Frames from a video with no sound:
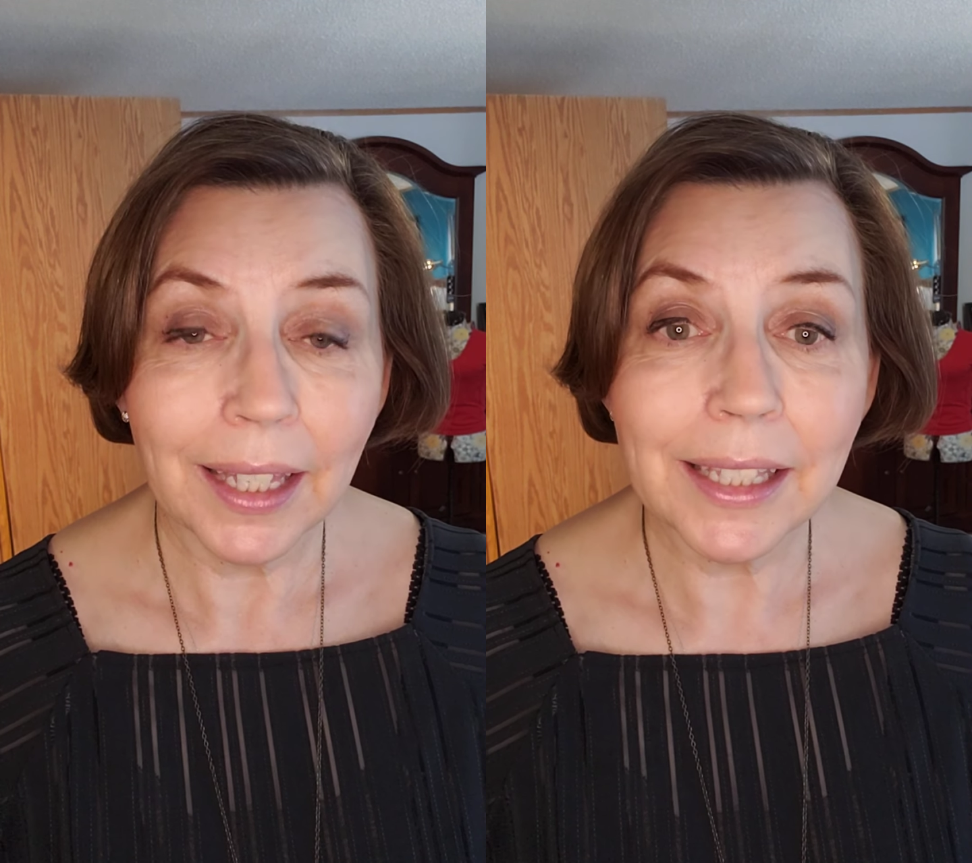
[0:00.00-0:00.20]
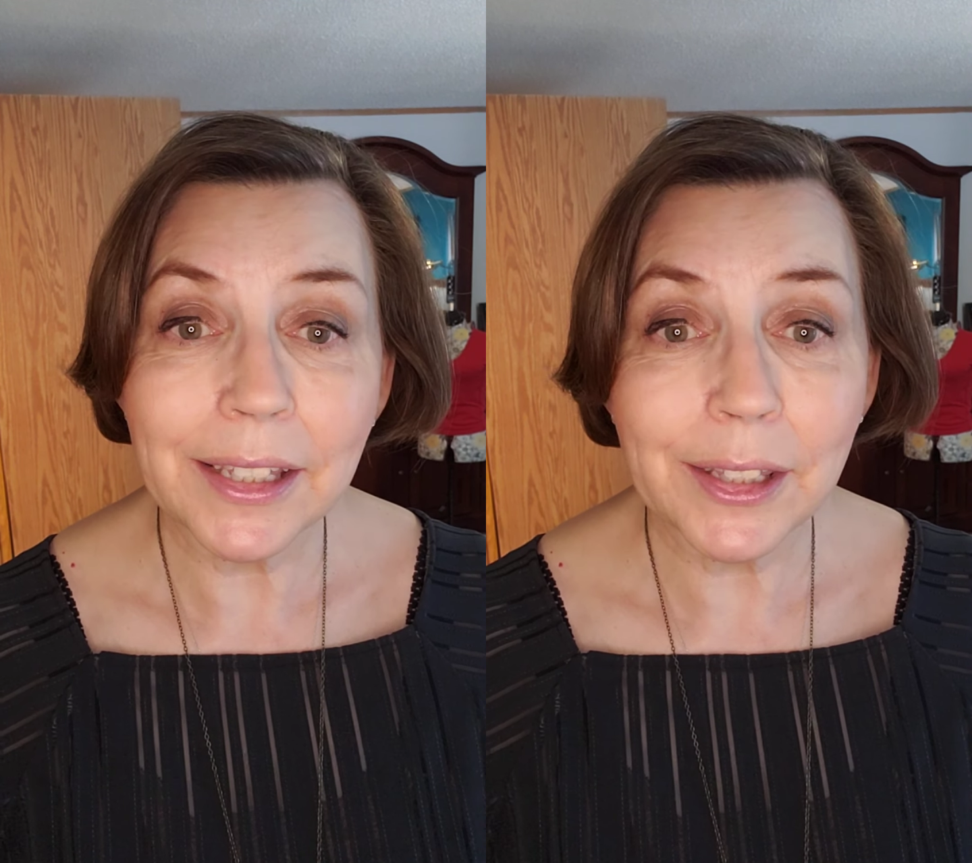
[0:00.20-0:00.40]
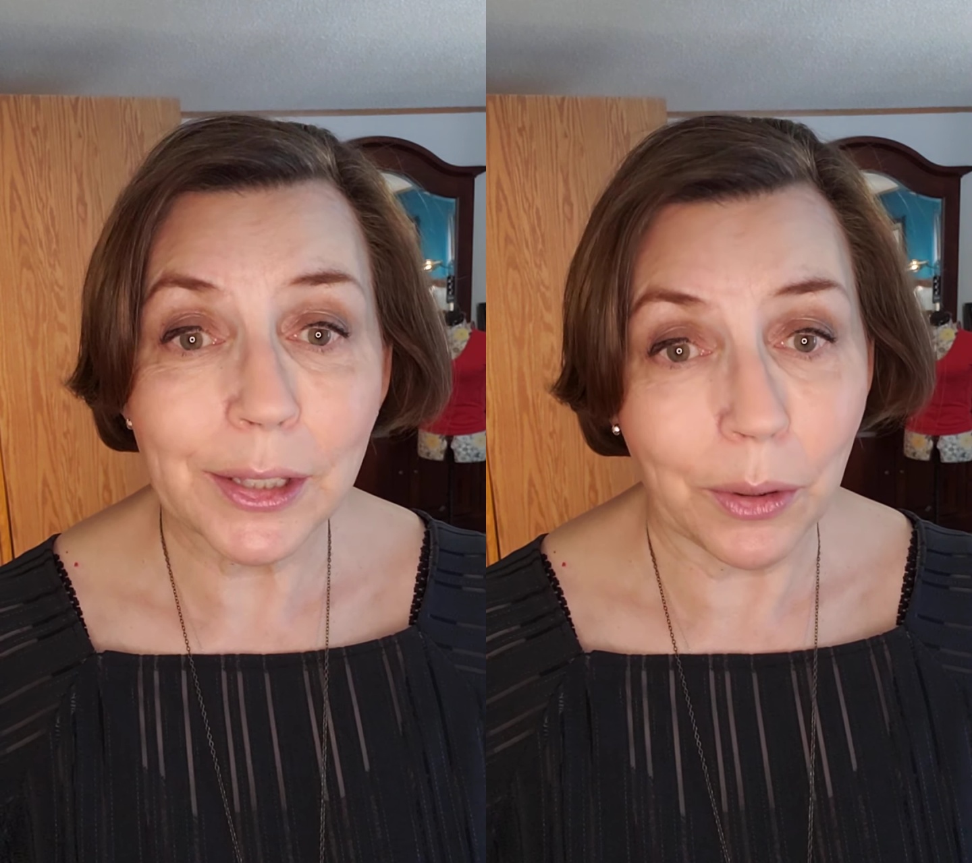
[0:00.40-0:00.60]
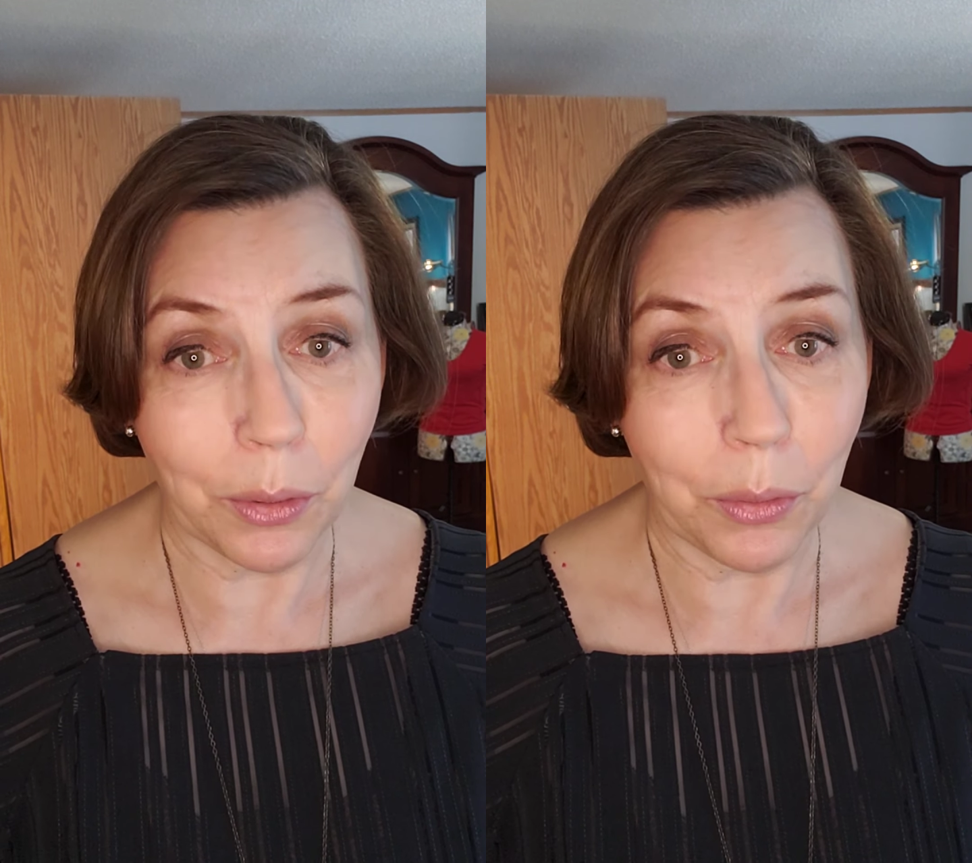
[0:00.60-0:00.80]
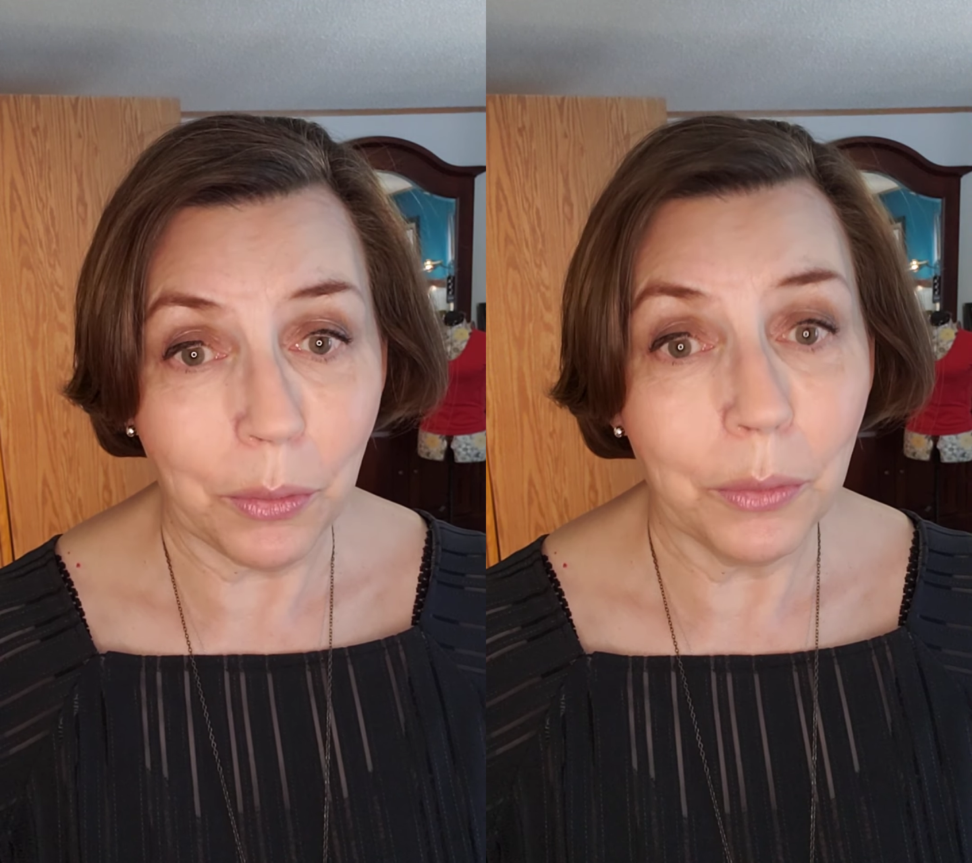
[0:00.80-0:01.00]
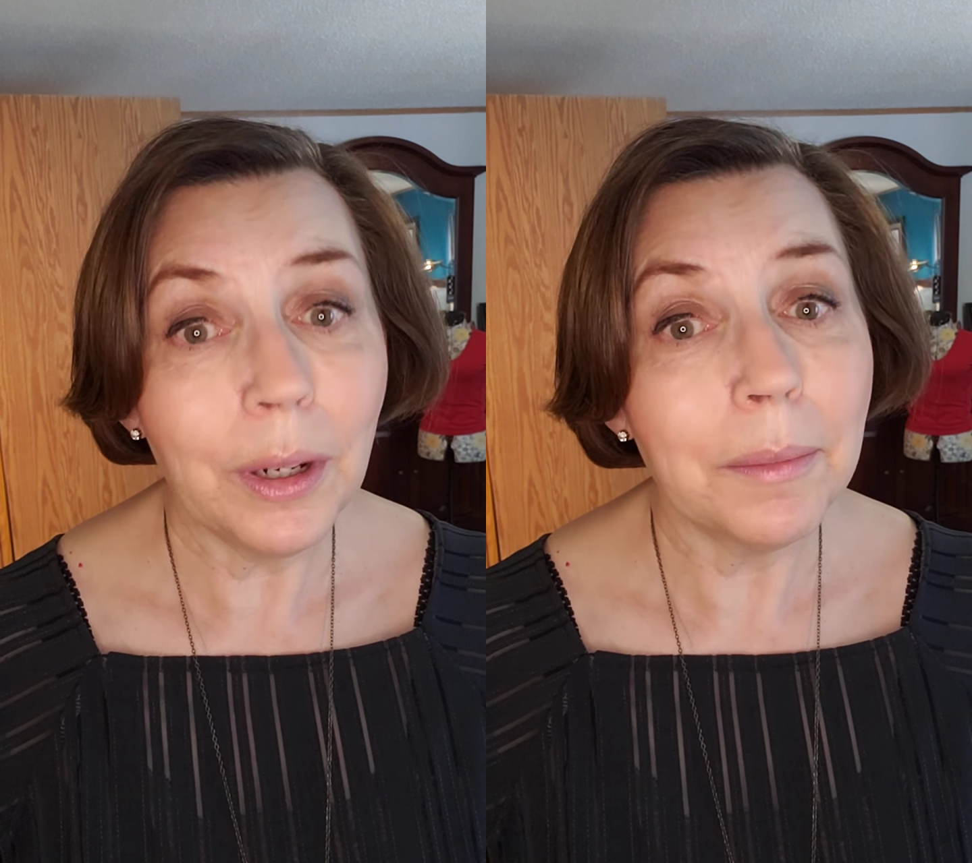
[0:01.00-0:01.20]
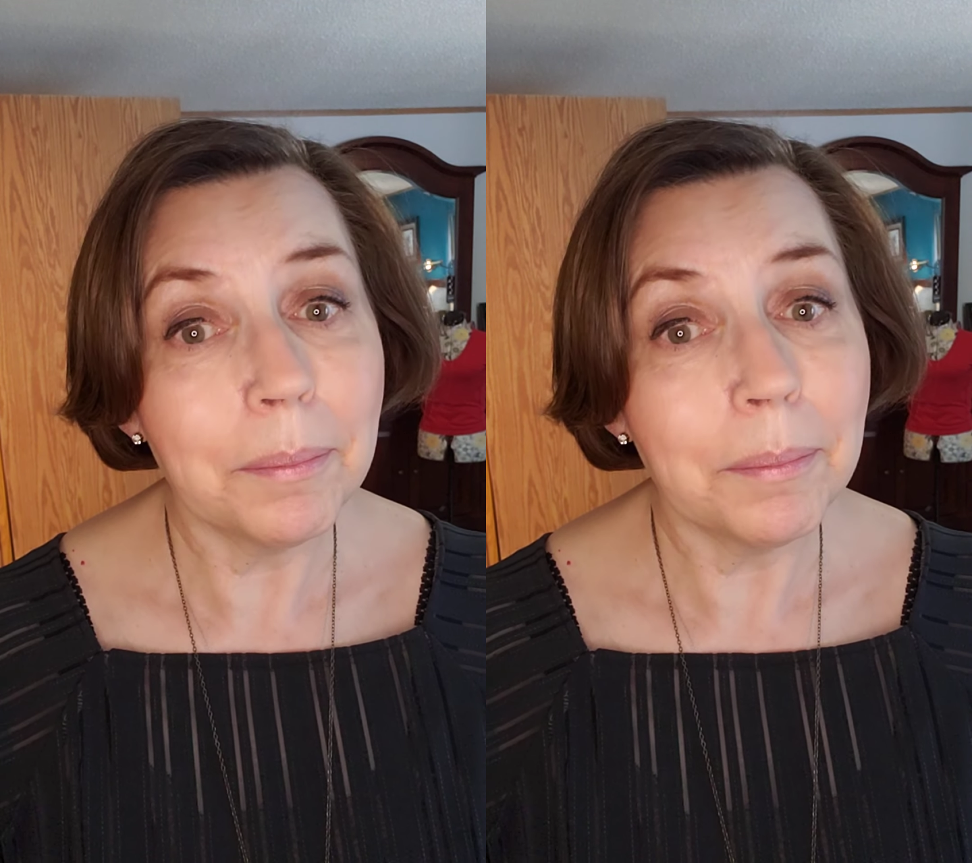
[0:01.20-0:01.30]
is so